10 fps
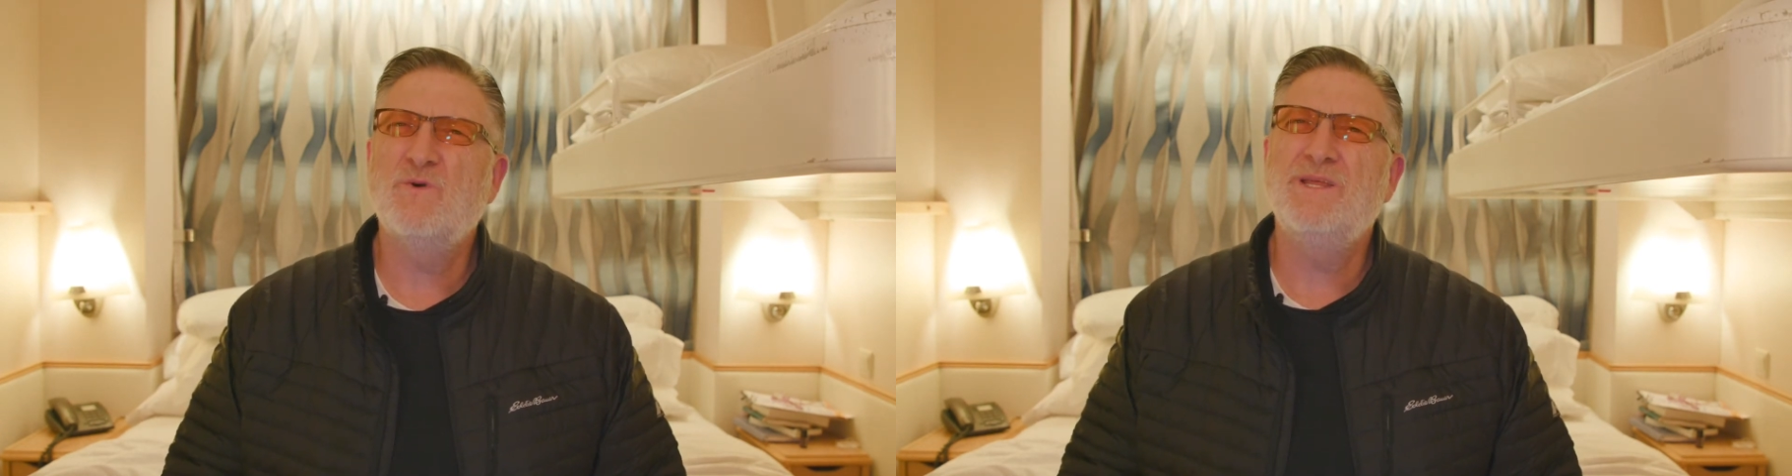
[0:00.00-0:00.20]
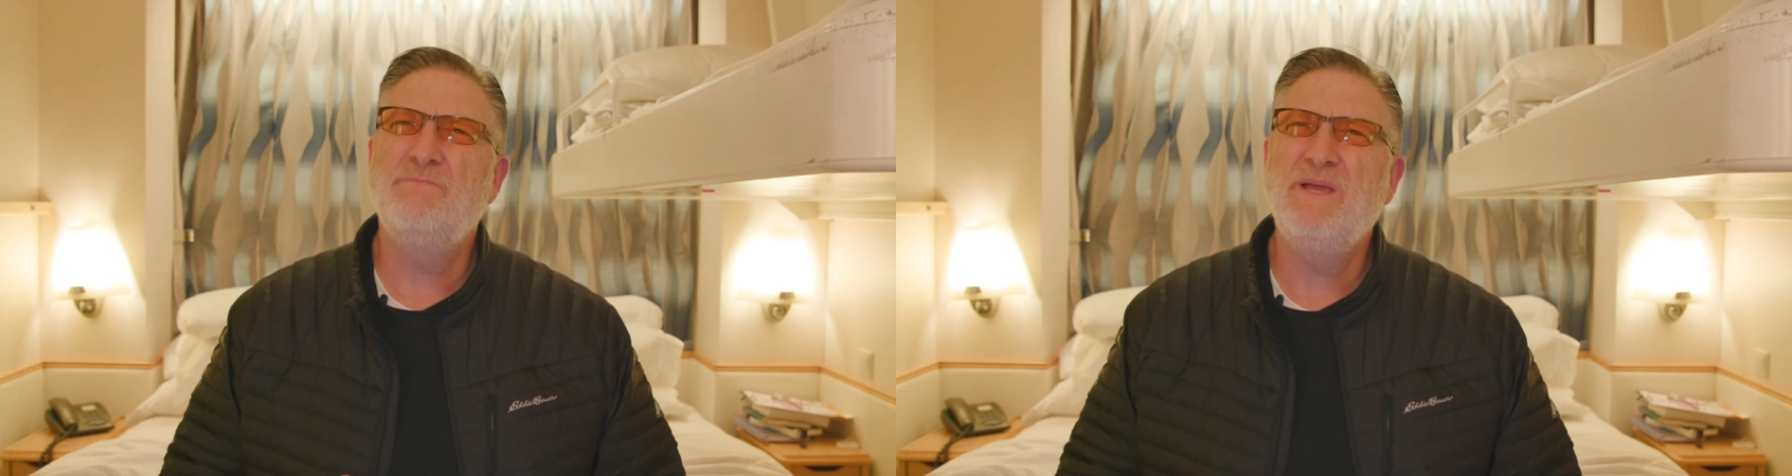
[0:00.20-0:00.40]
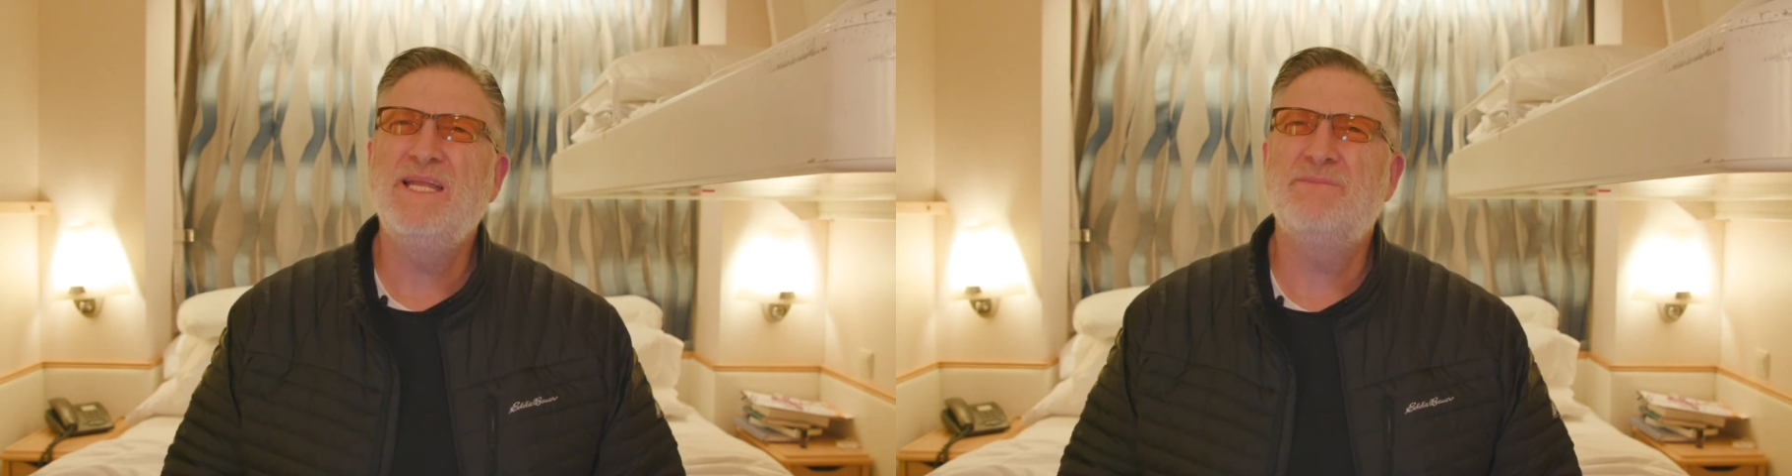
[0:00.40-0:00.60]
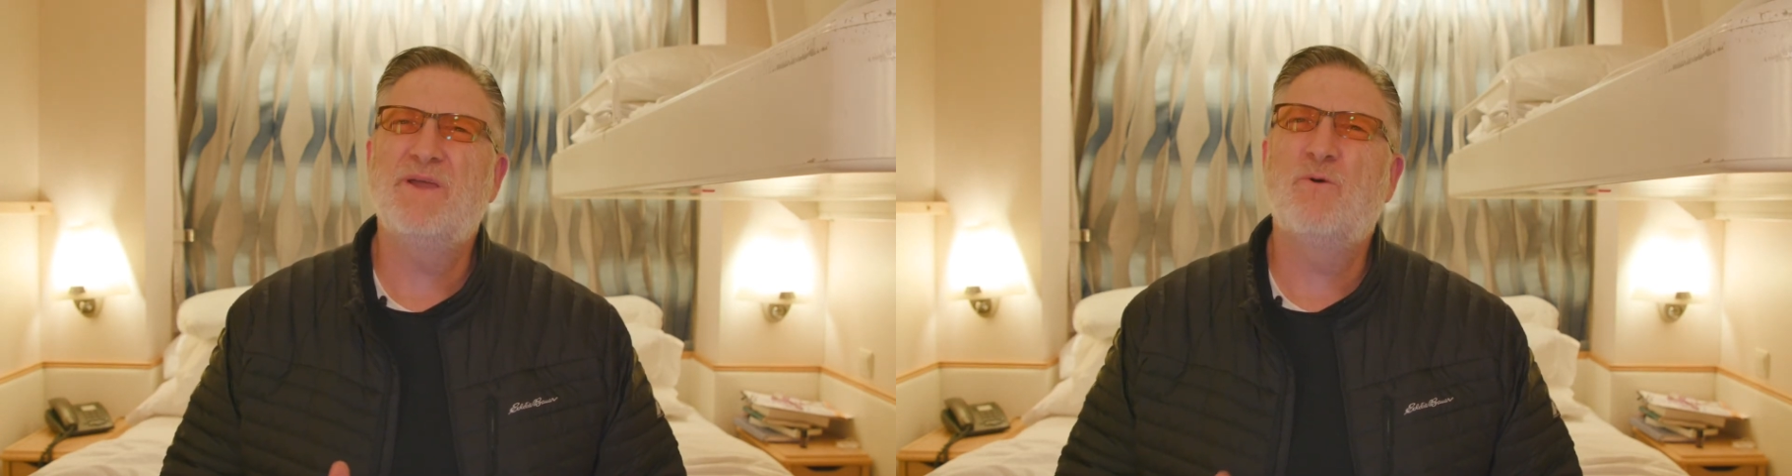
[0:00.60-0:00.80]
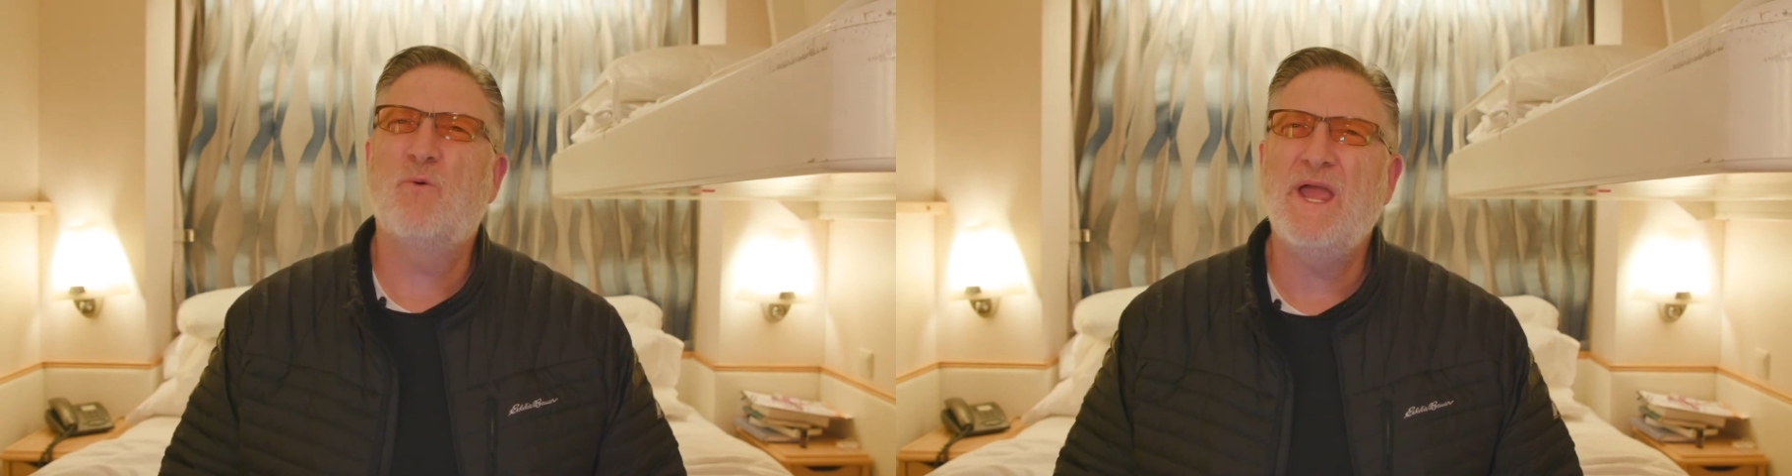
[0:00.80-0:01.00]
really mean to
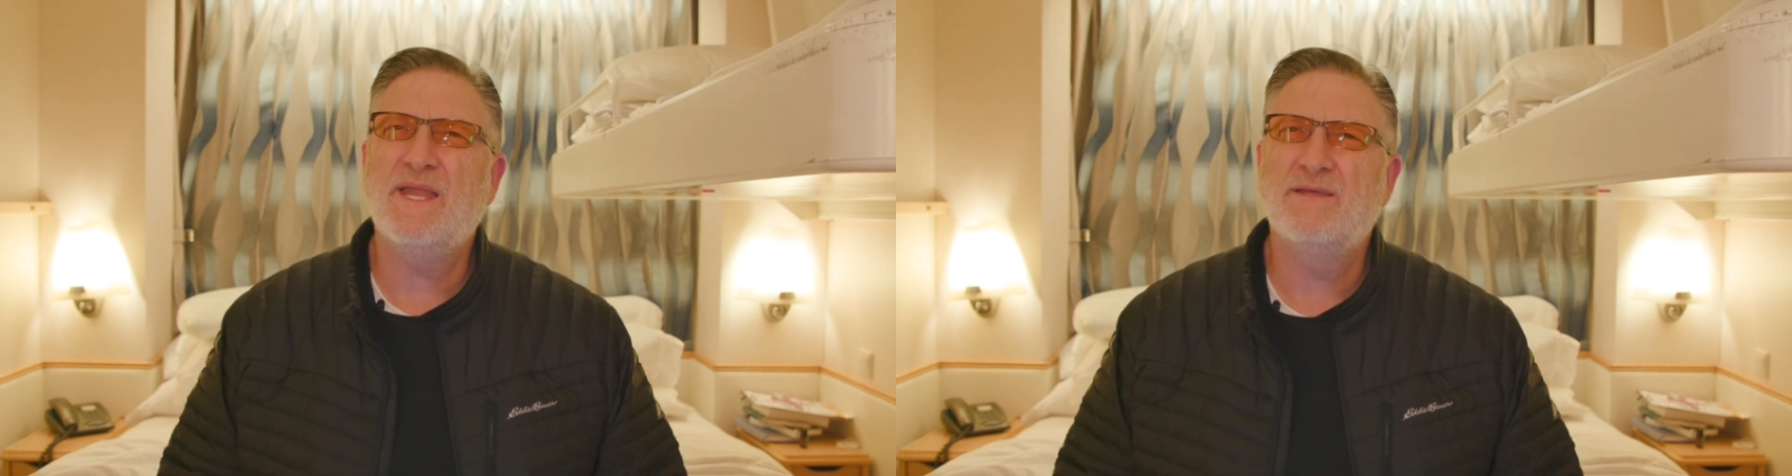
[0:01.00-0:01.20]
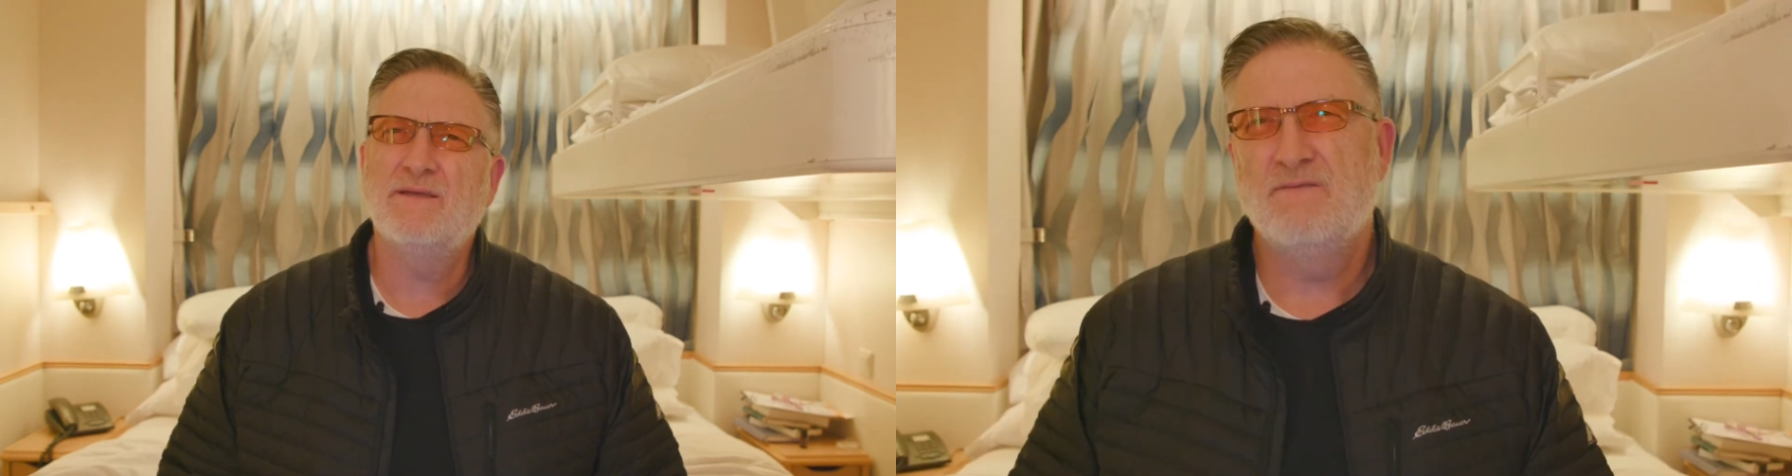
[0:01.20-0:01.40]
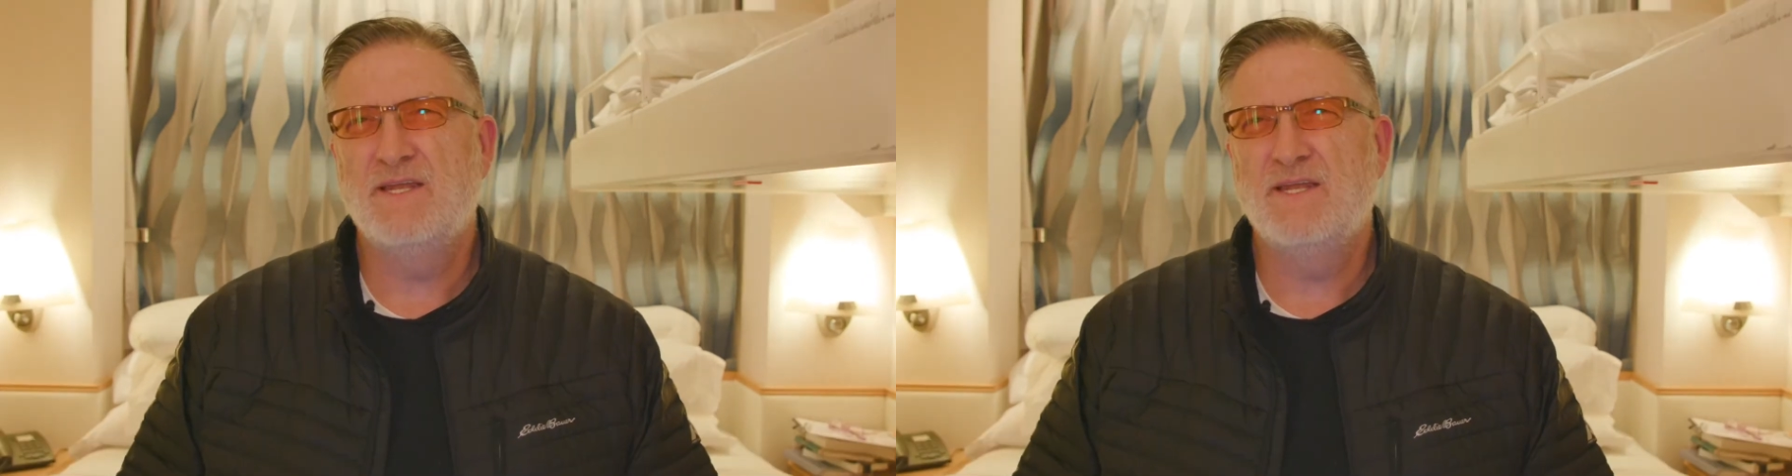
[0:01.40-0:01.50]
be great?